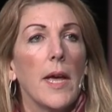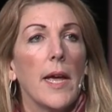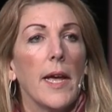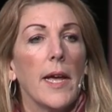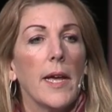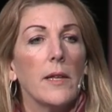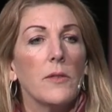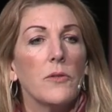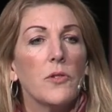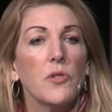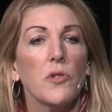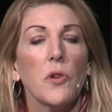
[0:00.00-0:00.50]

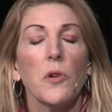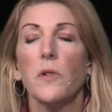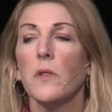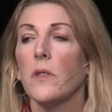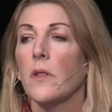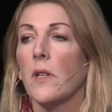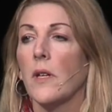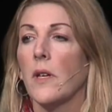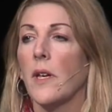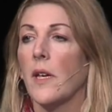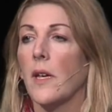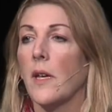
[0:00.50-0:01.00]
And
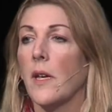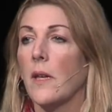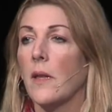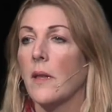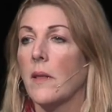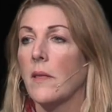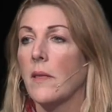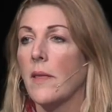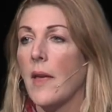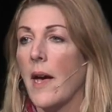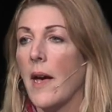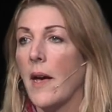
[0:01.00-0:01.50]
certainly
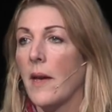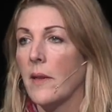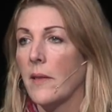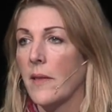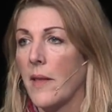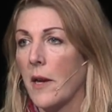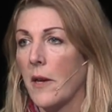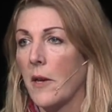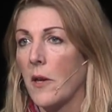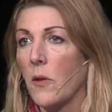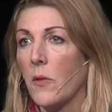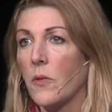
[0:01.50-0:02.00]
that,
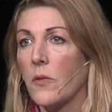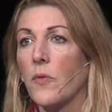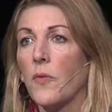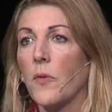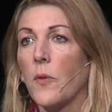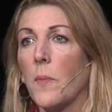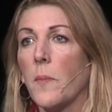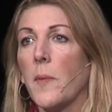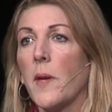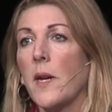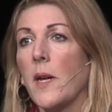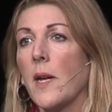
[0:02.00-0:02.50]
that goes
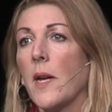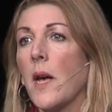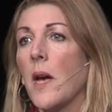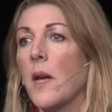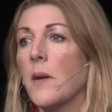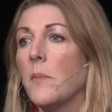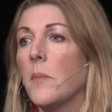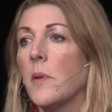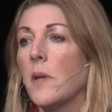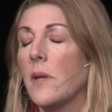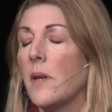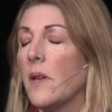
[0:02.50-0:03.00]
for many
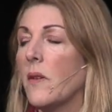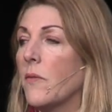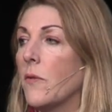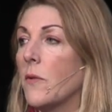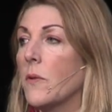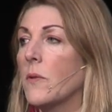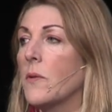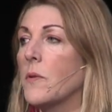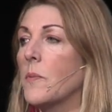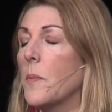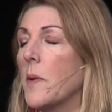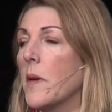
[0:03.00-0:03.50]
unbelievers,